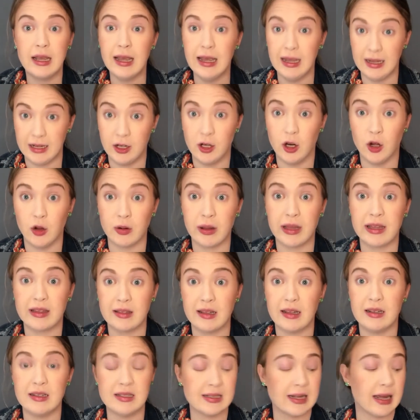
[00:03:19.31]
you know, like they
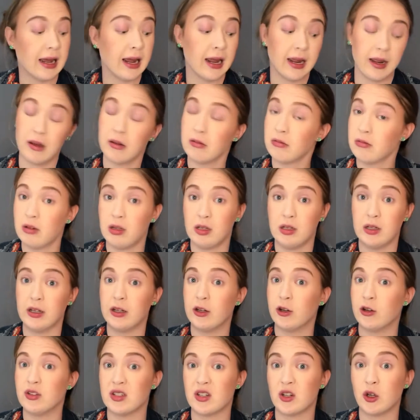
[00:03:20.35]
say,
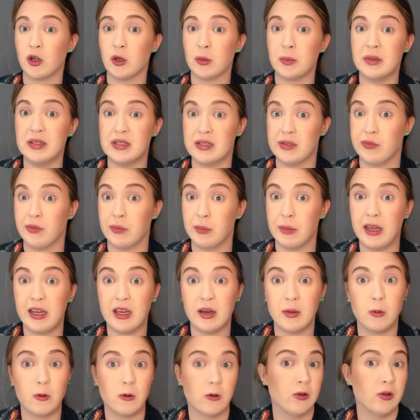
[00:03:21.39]
glitter is a herpes of
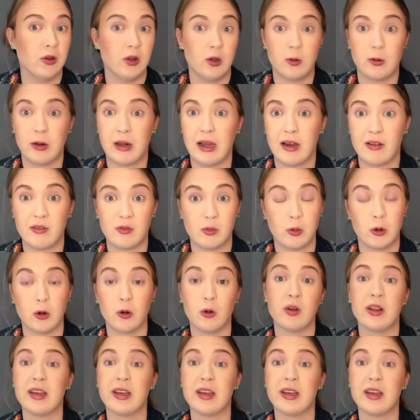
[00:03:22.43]
makeup world, the craft world.